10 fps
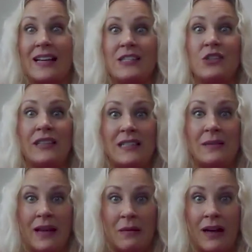I still need
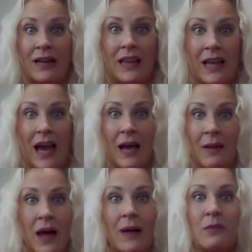to make money, like
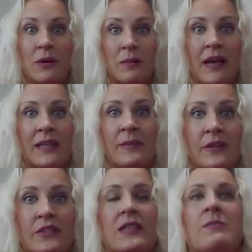I'm the one paying the
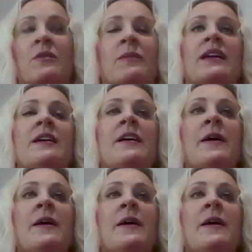bills at the moment.